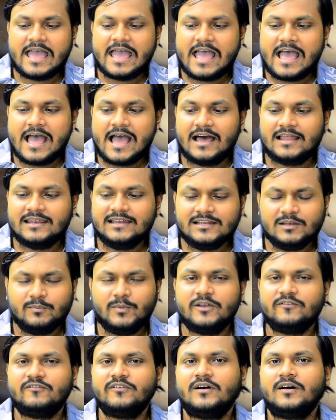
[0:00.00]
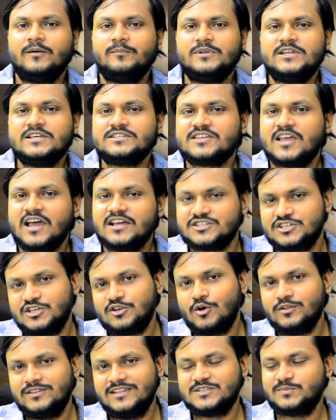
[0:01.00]
a little bit of a discussion
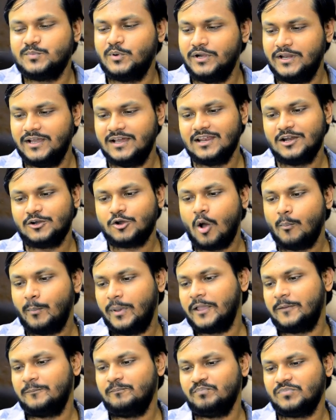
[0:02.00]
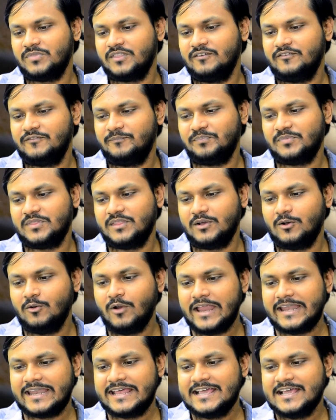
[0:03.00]
on this particular topic? All
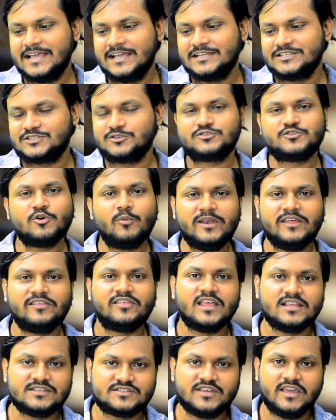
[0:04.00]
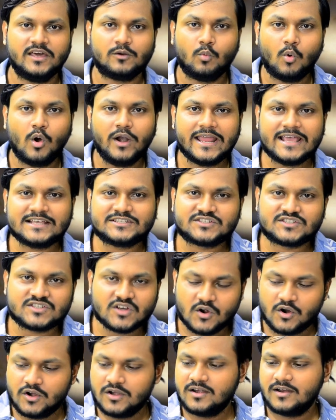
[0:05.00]
right. So many things here. What is
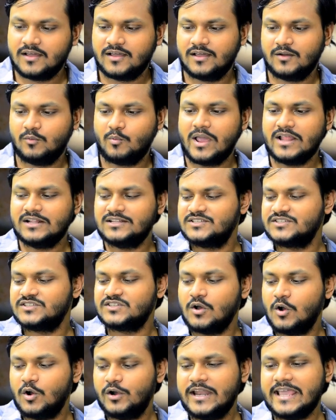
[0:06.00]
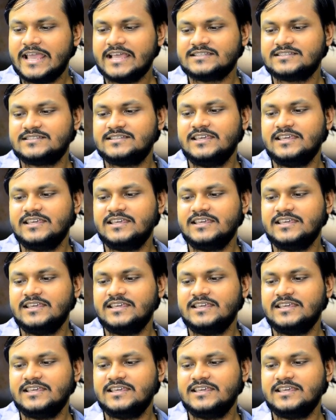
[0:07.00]
CERN? Well, CERN is the